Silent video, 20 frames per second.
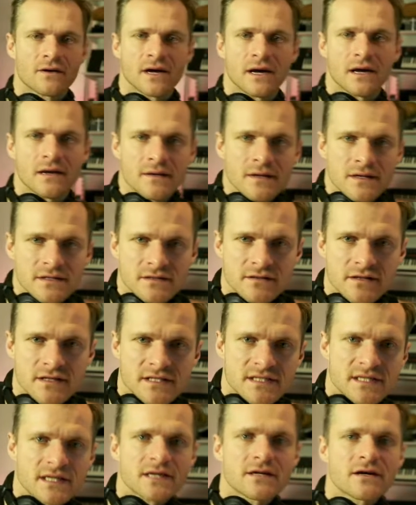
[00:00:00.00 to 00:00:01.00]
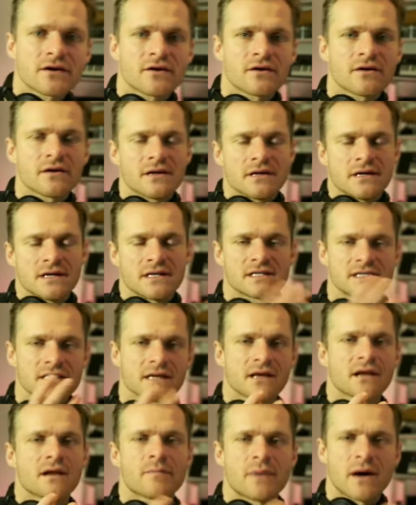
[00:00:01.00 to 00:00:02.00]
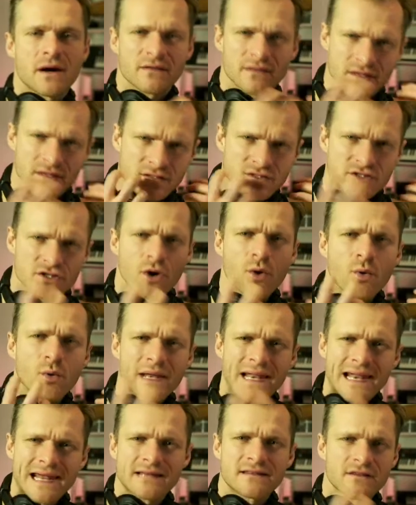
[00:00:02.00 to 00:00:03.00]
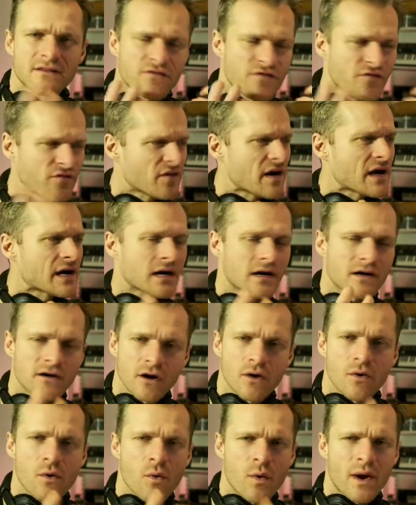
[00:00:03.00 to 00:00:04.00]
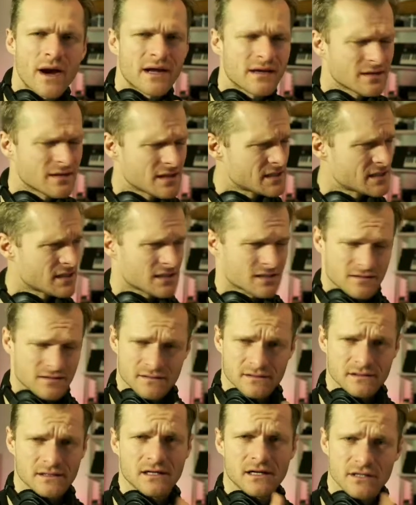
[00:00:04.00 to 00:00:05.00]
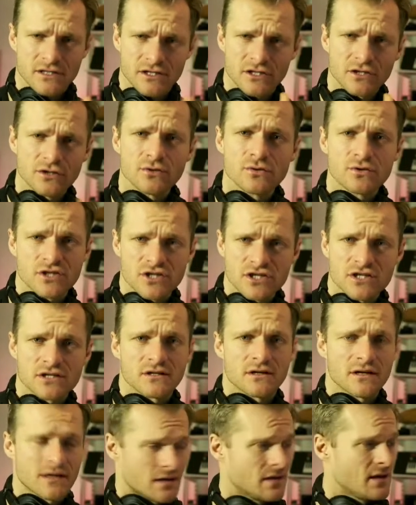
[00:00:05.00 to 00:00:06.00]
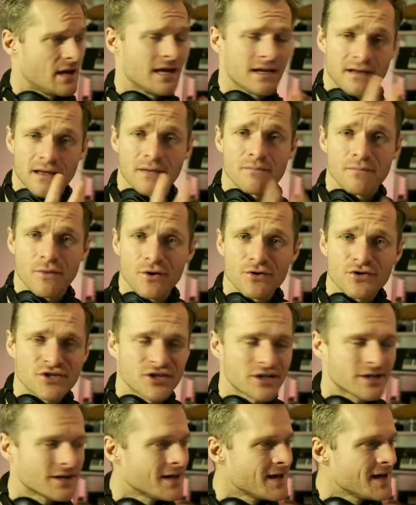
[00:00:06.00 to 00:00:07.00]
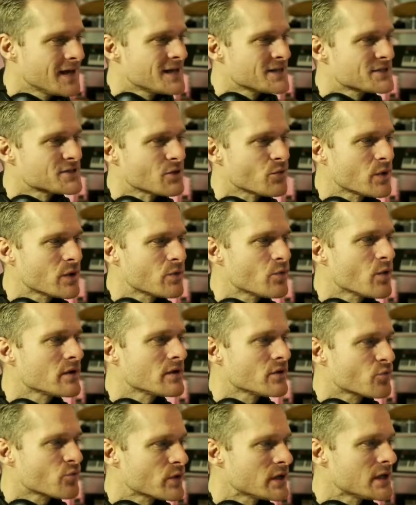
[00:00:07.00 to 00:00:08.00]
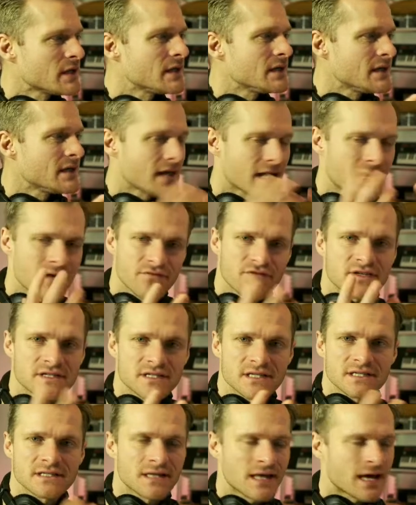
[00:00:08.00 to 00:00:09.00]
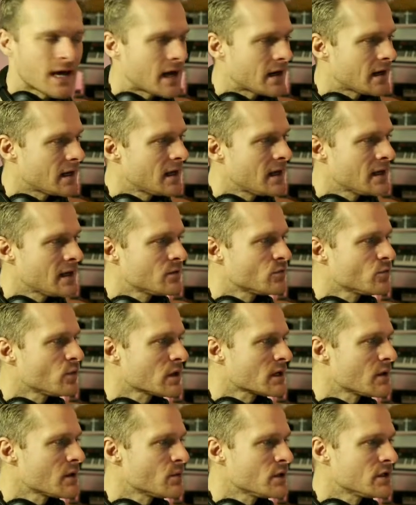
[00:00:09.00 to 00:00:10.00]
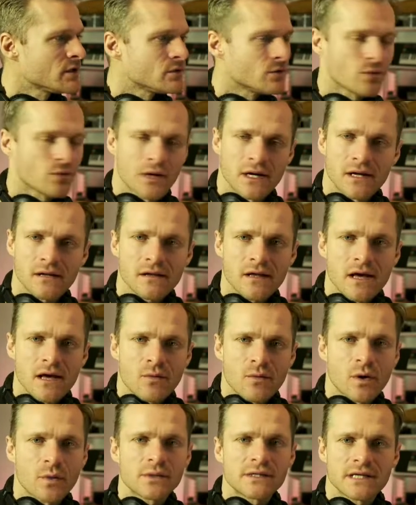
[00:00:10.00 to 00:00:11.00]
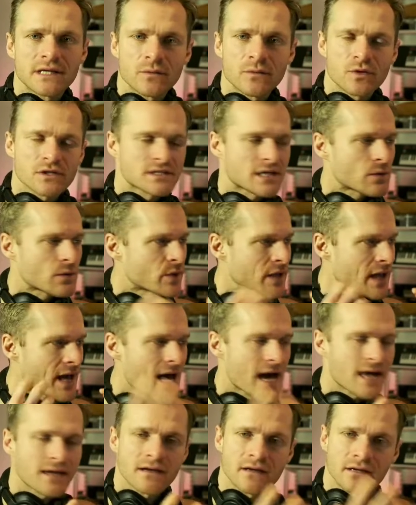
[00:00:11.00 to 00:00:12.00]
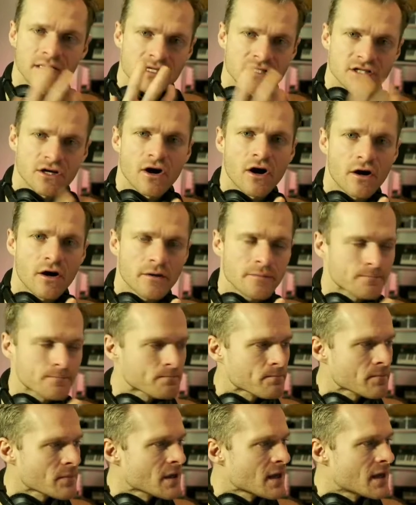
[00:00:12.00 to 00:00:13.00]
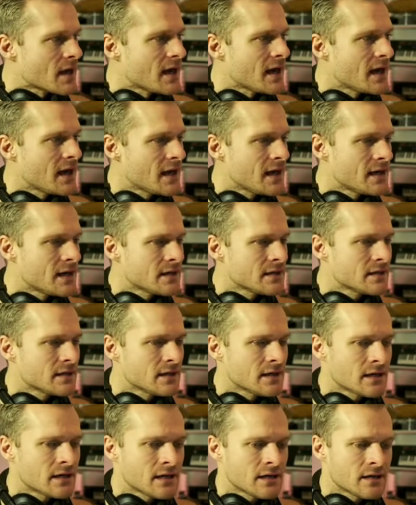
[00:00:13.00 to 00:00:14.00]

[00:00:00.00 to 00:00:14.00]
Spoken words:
Okay, so the singer is singing about don't let the fire go away. This is huge in emotion. So we want to really emphasize that. And what can we do? Well, what we did was that we added a guitar, and